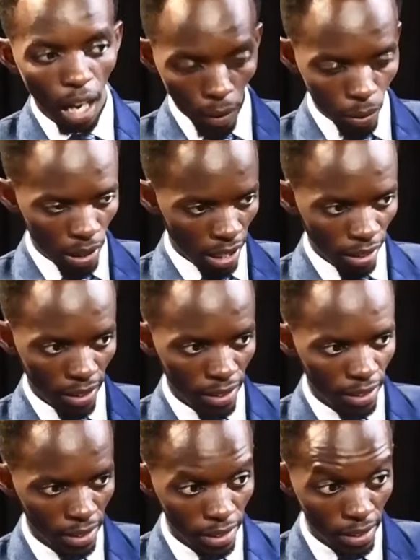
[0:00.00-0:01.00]
Are we together?
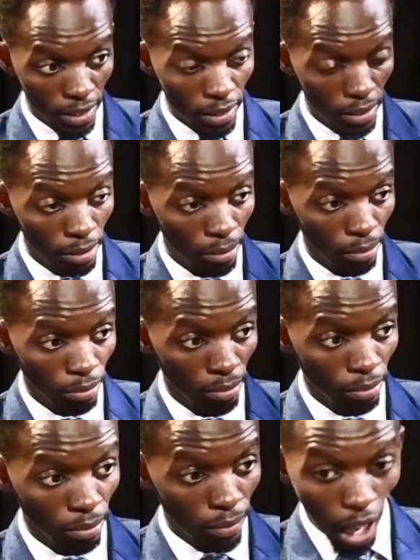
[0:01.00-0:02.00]

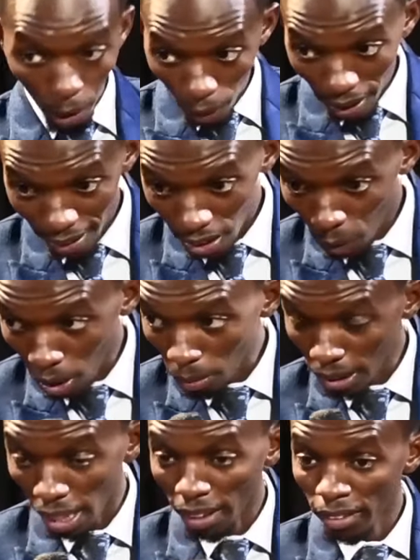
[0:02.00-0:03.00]
Are you understanding what
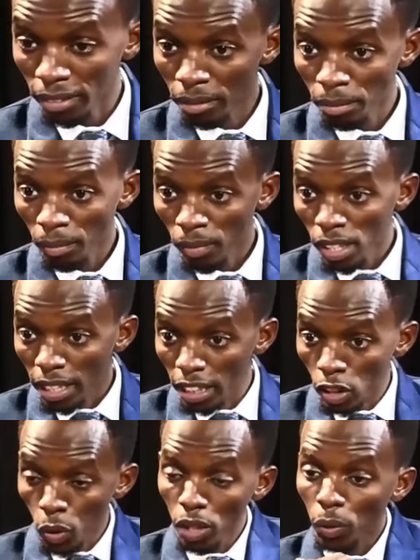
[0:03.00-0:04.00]
I'm saying?
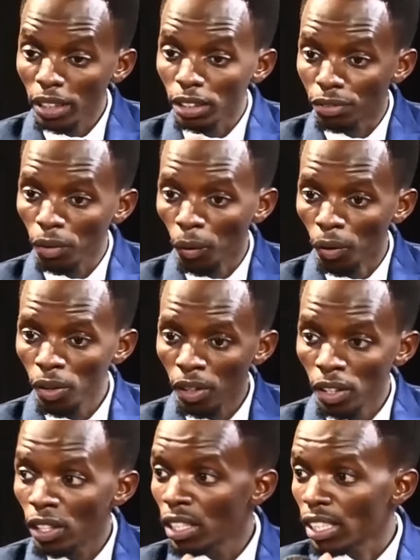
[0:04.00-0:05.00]
In 2024,
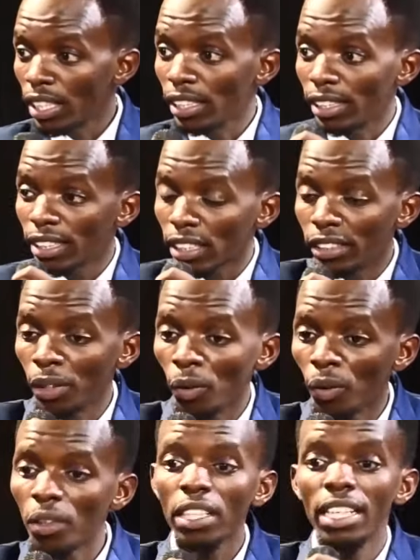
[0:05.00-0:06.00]
in this
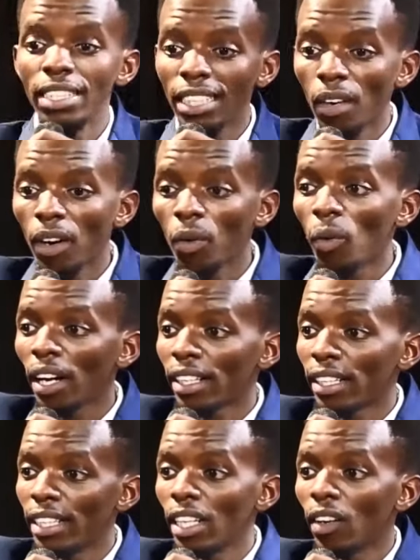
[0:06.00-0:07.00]
door, in
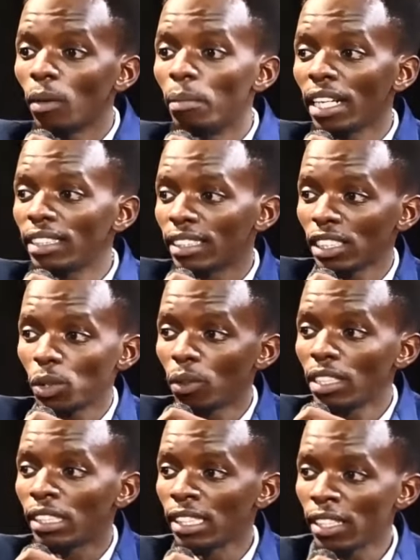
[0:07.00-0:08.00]
Kawangware, in our branches, you
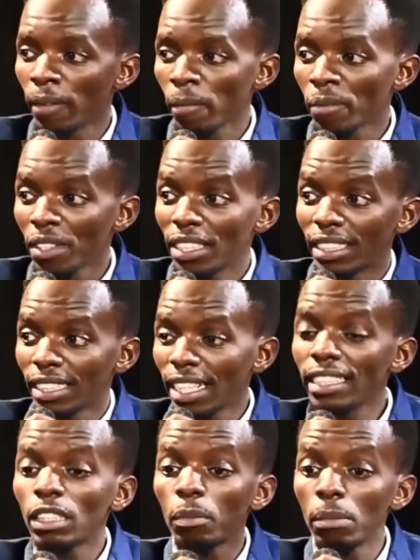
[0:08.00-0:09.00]
will see
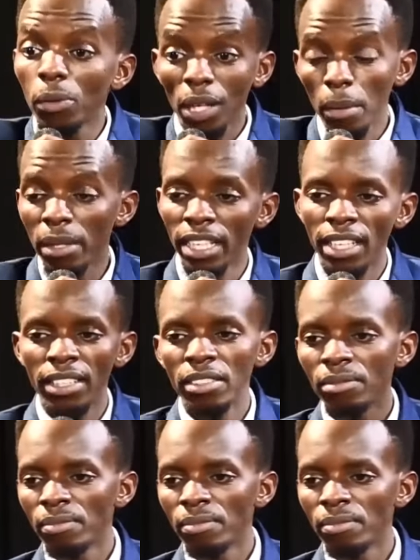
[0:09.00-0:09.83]
strange people coming in.